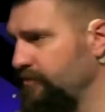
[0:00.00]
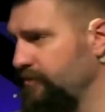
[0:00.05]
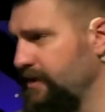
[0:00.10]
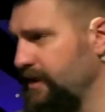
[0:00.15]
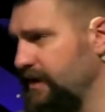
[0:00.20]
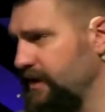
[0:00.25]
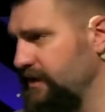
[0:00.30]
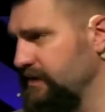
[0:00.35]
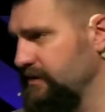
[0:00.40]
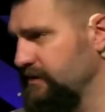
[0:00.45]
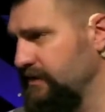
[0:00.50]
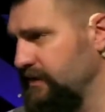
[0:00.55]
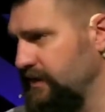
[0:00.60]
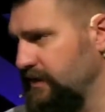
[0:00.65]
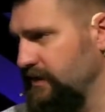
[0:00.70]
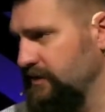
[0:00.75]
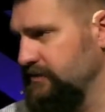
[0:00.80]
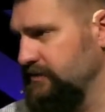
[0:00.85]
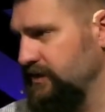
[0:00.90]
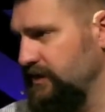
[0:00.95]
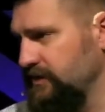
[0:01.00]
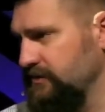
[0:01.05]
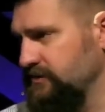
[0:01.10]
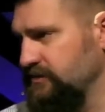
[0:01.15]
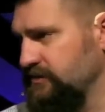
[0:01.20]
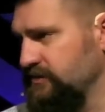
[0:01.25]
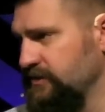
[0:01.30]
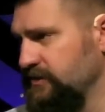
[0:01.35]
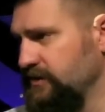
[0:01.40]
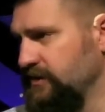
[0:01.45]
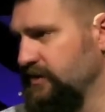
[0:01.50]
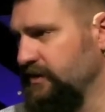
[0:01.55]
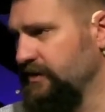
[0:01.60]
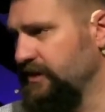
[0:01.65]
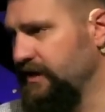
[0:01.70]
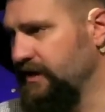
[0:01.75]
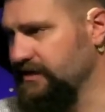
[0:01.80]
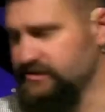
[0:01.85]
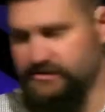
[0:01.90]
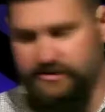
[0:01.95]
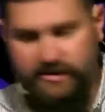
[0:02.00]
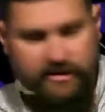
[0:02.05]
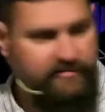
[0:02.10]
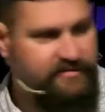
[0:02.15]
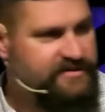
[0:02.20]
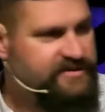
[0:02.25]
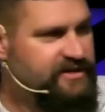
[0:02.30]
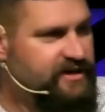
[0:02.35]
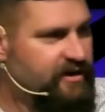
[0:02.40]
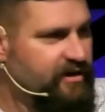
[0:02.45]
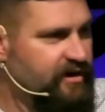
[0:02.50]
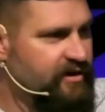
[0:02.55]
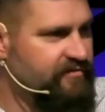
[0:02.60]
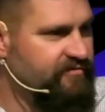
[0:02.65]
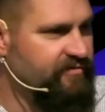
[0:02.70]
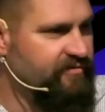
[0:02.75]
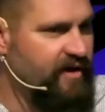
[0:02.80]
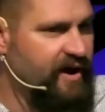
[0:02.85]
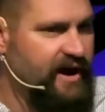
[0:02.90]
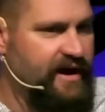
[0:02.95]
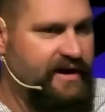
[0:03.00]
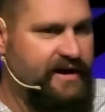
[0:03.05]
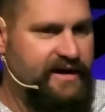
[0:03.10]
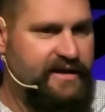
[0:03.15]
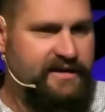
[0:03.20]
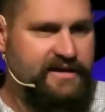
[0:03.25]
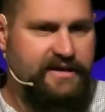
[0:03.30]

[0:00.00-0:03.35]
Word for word: We had uh, Doug's uh, service here on Friday.